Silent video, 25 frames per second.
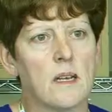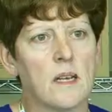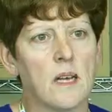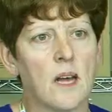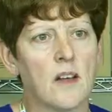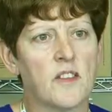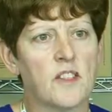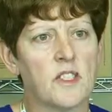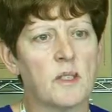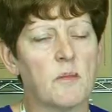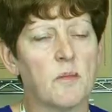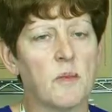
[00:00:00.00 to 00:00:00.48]

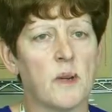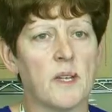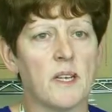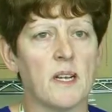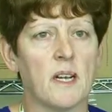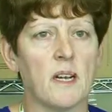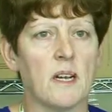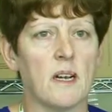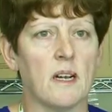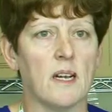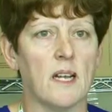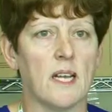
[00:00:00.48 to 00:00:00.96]
Catheter
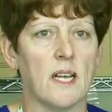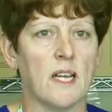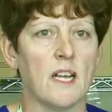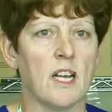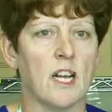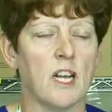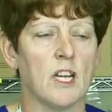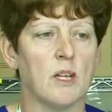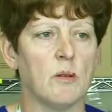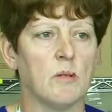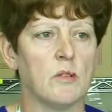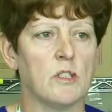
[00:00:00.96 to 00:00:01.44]
bundle
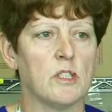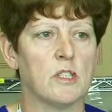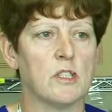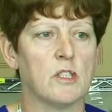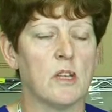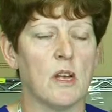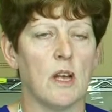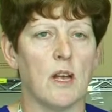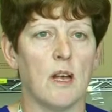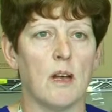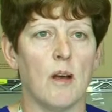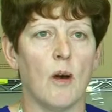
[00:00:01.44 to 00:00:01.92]

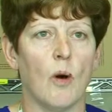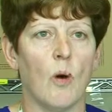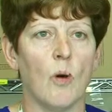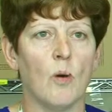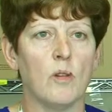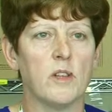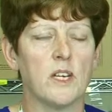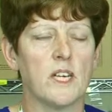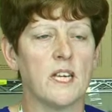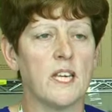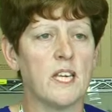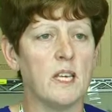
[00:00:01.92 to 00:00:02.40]
includes
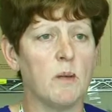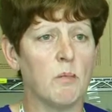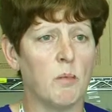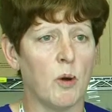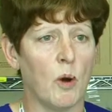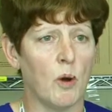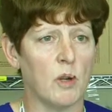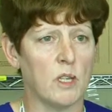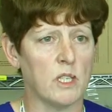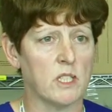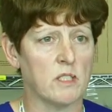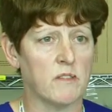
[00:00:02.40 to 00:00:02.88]
all the key
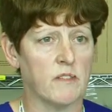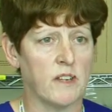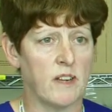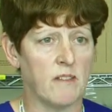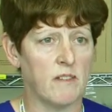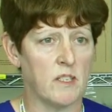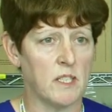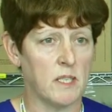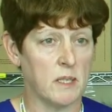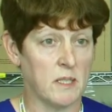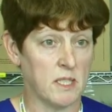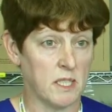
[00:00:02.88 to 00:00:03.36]
points for
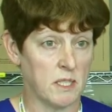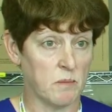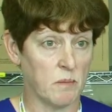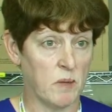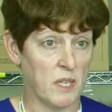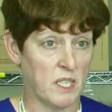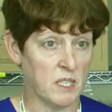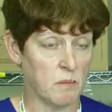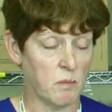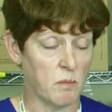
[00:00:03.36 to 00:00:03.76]
evidence-based